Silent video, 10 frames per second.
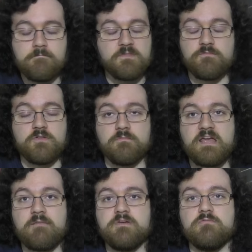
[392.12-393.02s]
the film
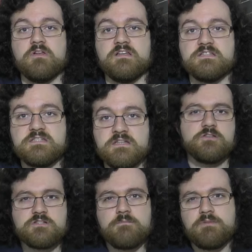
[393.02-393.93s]
can't be released.
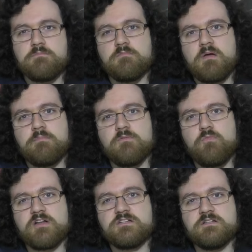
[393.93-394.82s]
So some people might be
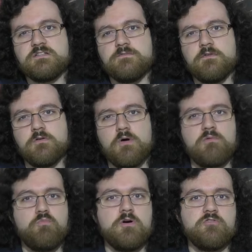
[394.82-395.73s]
watching this video
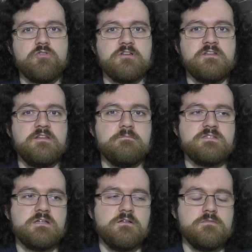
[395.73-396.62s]
and wondering to
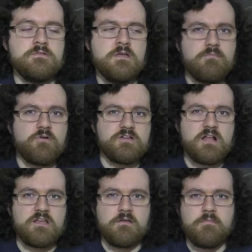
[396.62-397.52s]
themselves,
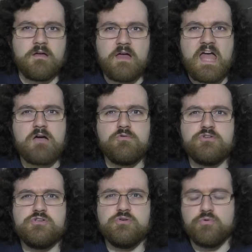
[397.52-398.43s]
Immortalium, how
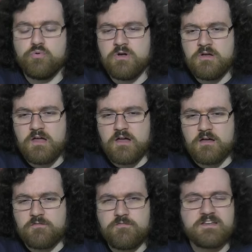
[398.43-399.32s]
would you
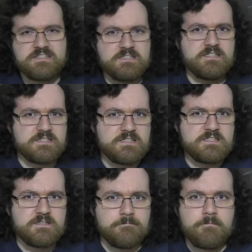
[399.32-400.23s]
fix the
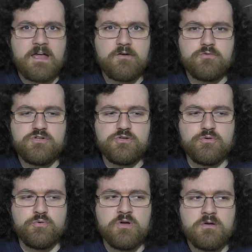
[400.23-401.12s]
system? How would
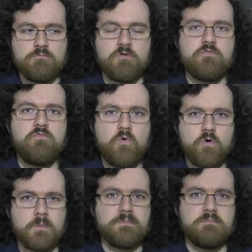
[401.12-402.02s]
you
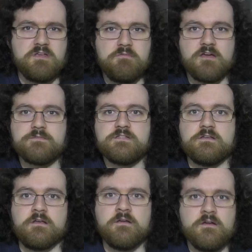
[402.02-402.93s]
reform the
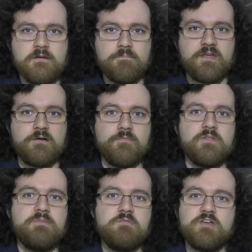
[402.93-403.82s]
BBFC? Now, the
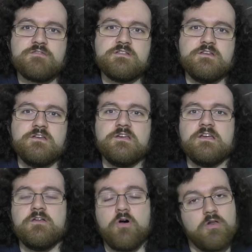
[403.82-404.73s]
BBFC
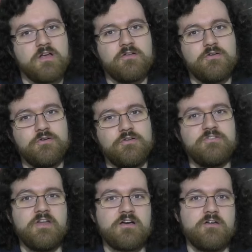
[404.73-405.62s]
in all likelihood
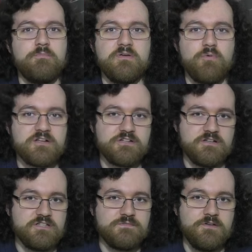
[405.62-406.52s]
is not going to be watching
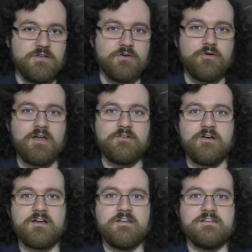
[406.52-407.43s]
this video, and they're
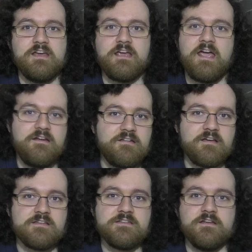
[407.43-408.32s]
not going to take
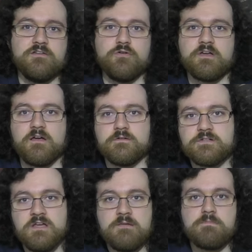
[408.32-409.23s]
anything I say into account,
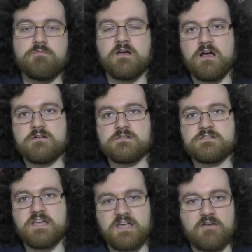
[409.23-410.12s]
but
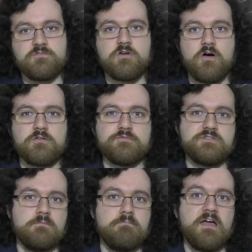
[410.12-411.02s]
regardless, I have thought of
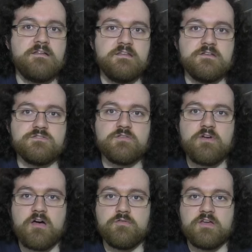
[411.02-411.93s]
some ideas of
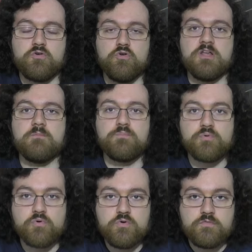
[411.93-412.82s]
how they could
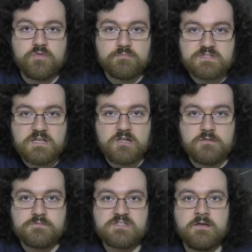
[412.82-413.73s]
improve
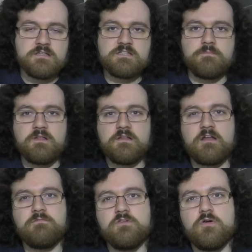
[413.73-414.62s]
themselves. Something that
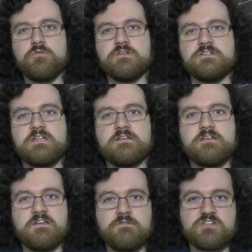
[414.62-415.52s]
I've noticed as
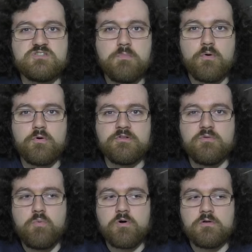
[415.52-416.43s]
I've explored the
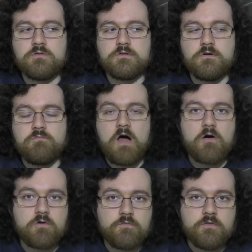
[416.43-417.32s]
world of
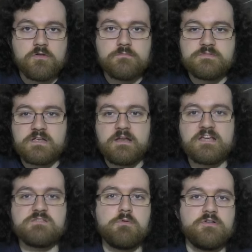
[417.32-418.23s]
horror films and
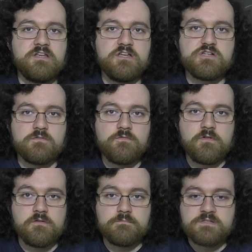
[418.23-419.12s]
exploitation
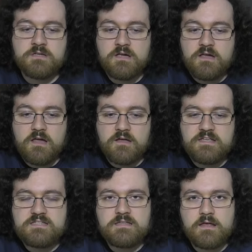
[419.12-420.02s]
films
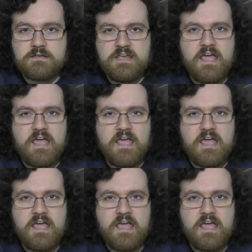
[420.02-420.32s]
is that the